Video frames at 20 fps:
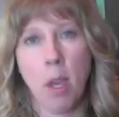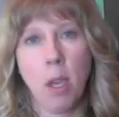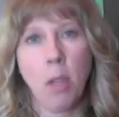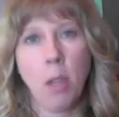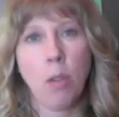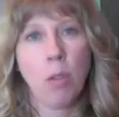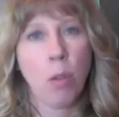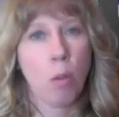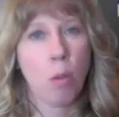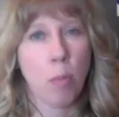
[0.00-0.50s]

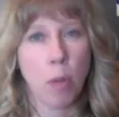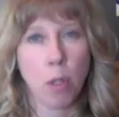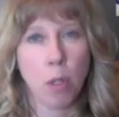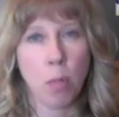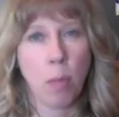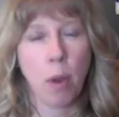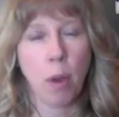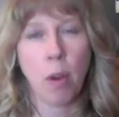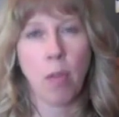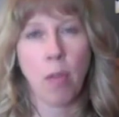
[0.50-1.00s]
so much
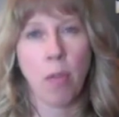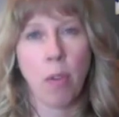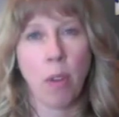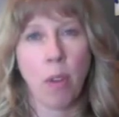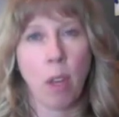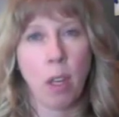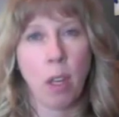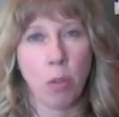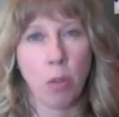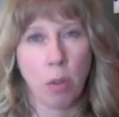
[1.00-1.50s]
better for
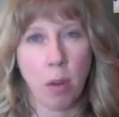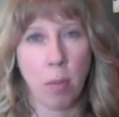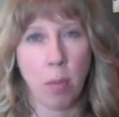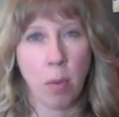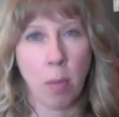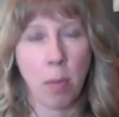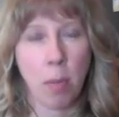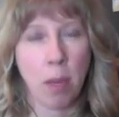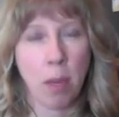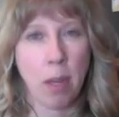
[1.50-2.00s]
that
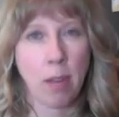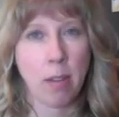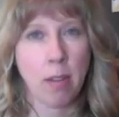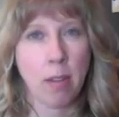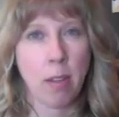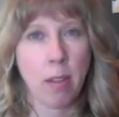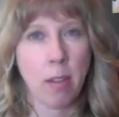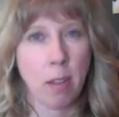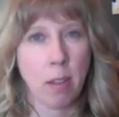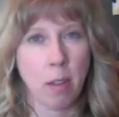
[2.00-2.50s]
treatment being
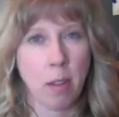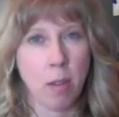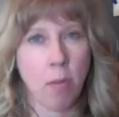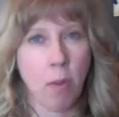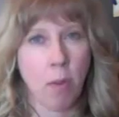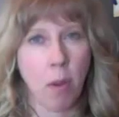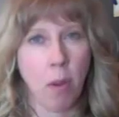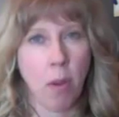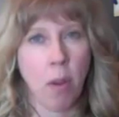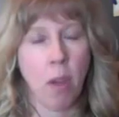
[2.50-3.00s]

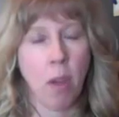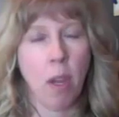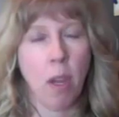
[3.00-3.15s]
successful